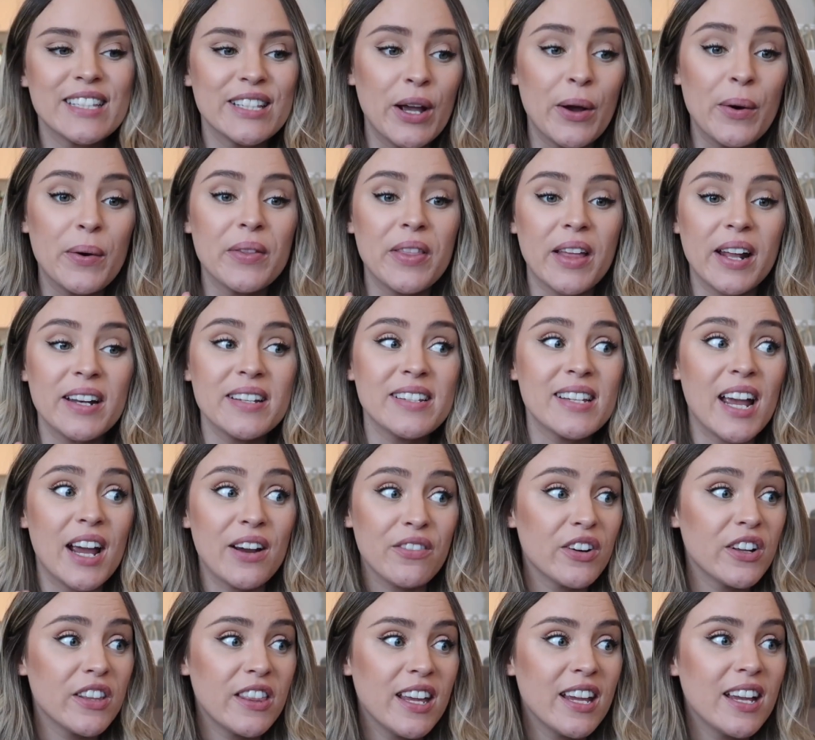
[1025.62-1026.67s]
So that is
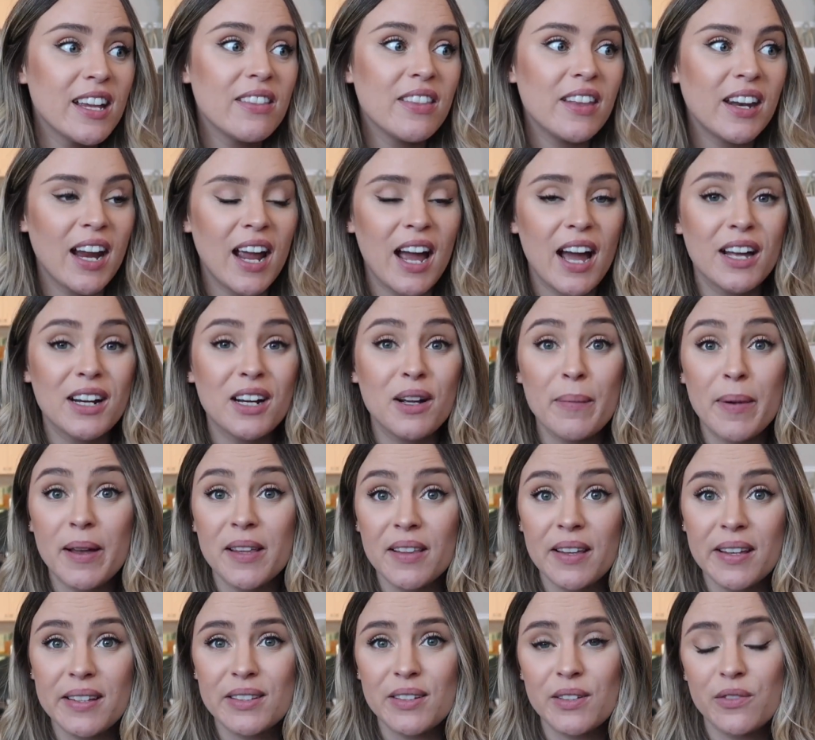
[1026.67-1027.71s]
everything that I had on my
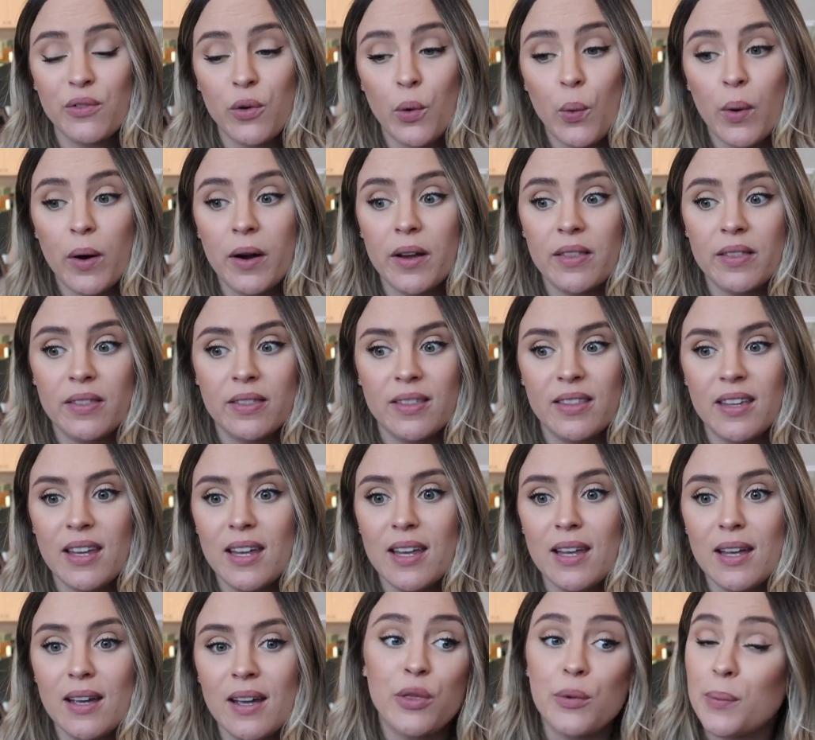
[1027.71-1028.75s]
list for
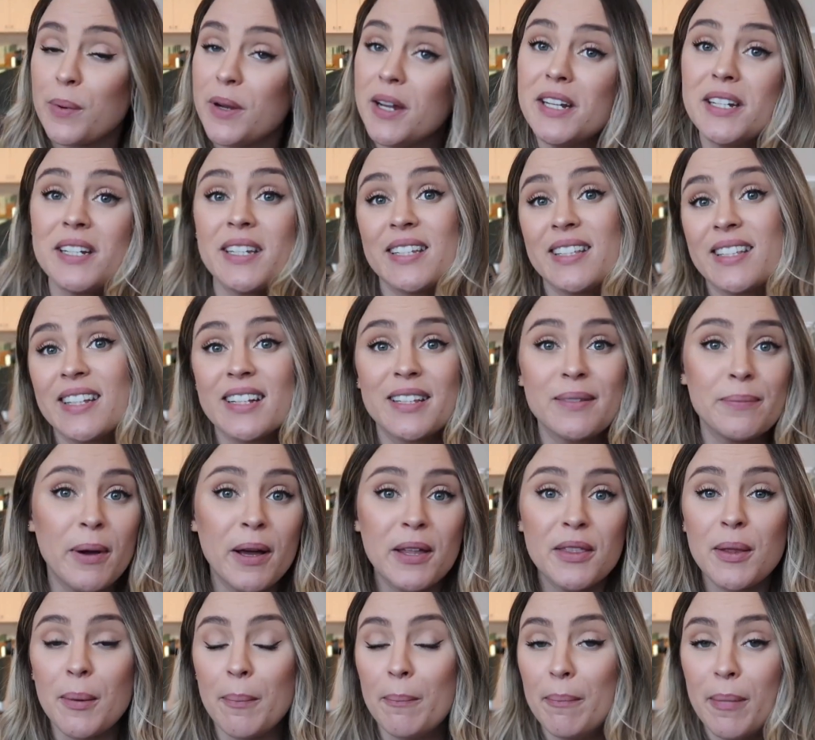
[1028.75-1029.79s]
the three to six
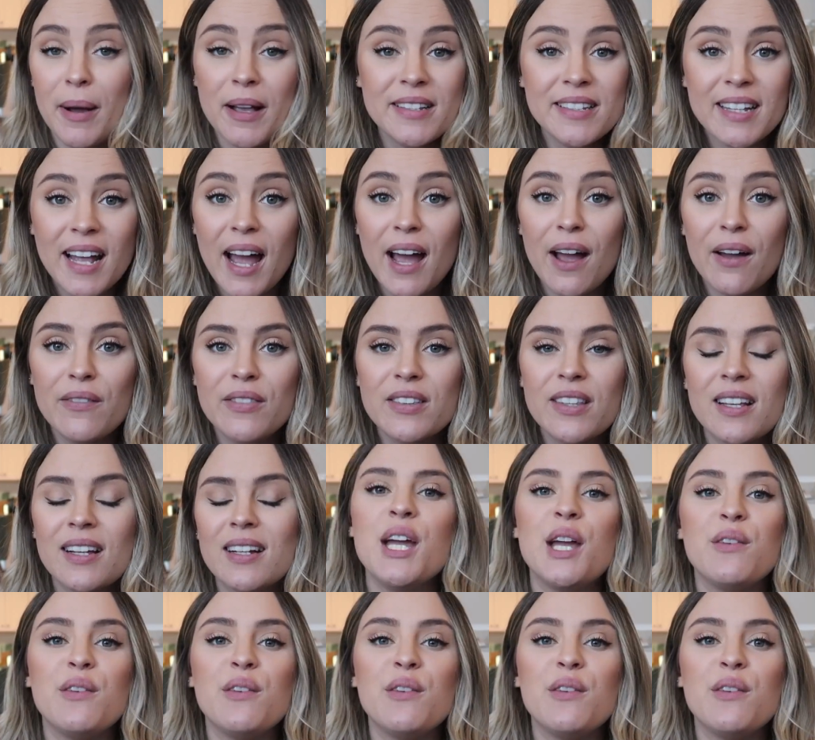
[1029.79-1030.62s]
month must-haves.